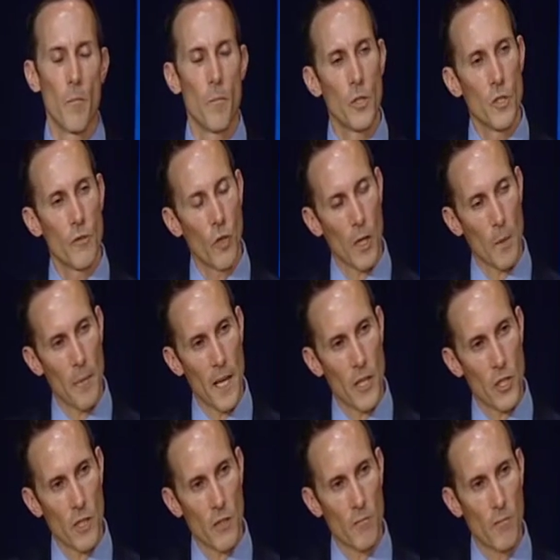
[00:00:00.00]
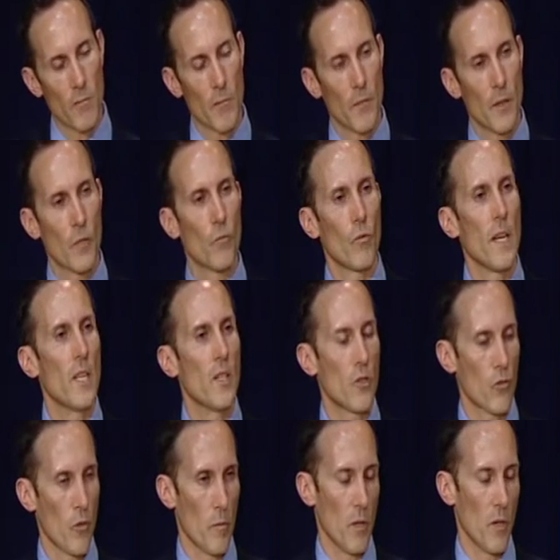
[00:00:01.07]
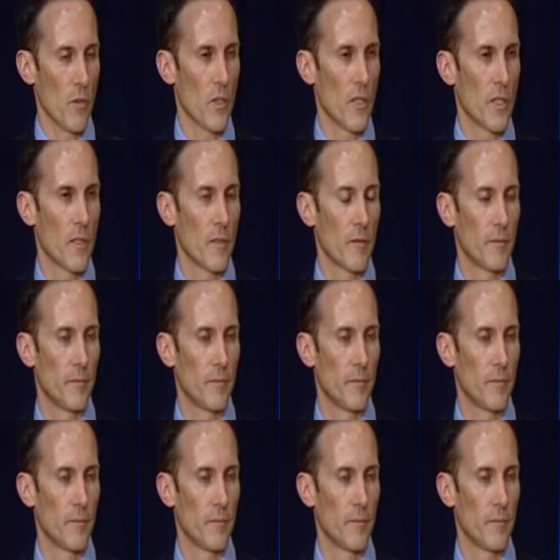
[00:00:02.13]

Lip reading: But you've got a budget that redistributes.